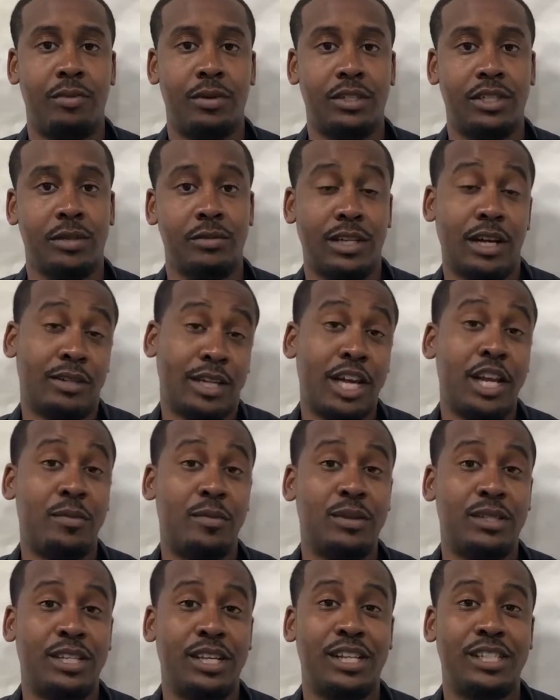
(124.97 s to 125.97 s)
But sometimes
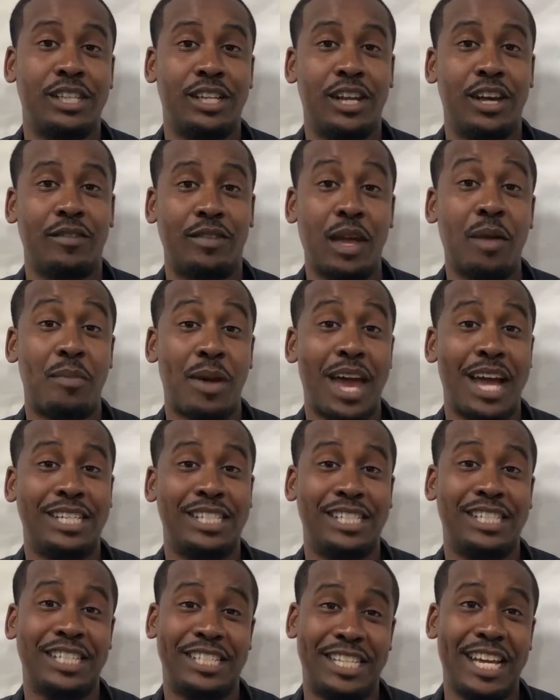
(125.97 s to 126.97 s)
80% is enough that
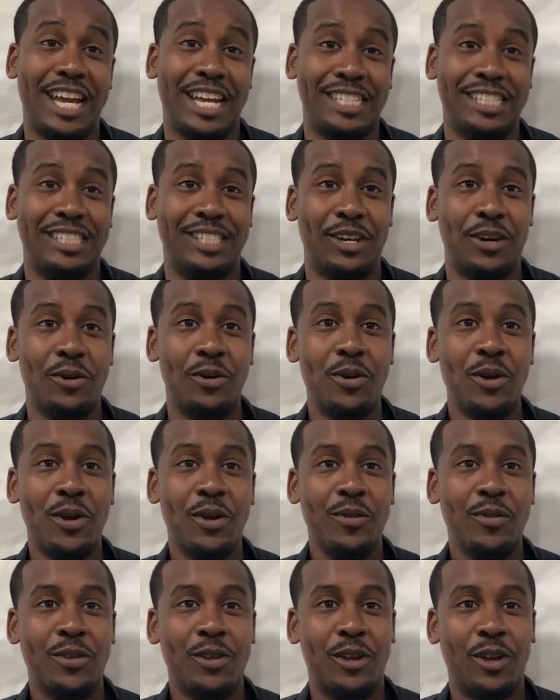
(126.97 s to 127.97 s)
passes the test. So,
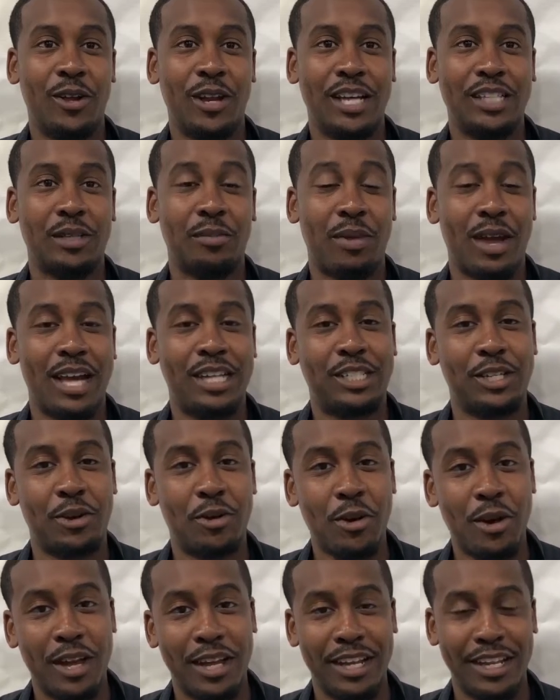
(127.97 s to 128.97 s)
that's a passing
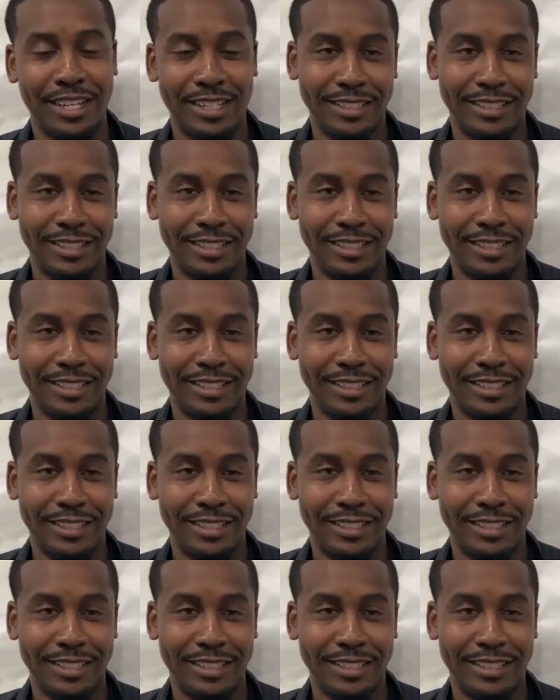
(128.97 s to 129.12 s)
grade.